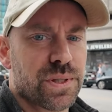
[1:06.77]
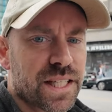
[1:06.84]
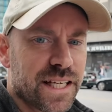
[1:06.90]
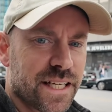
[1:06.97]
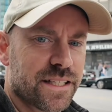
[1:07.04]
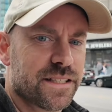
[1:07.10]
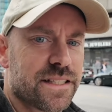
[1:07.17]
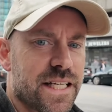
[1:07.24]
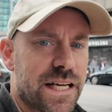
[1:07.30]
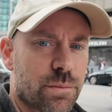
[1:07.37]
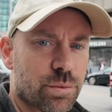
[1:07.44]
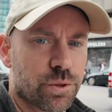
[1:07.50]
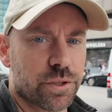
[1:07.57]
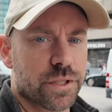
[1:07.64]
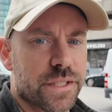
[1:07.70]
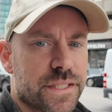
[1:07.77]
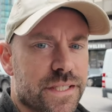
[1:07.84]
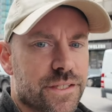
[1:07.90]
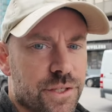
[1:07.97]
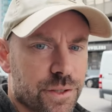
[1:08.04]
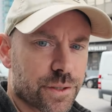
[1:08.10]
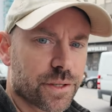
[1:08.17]
planned neighborhoods
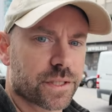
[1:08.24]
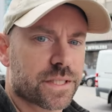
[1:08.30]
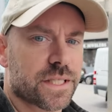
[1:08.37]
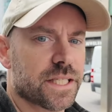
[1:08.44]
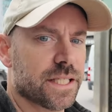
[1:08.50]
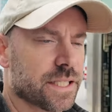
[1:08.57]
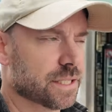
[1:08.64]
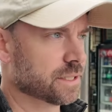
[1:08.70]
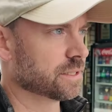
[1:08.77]
in New York City.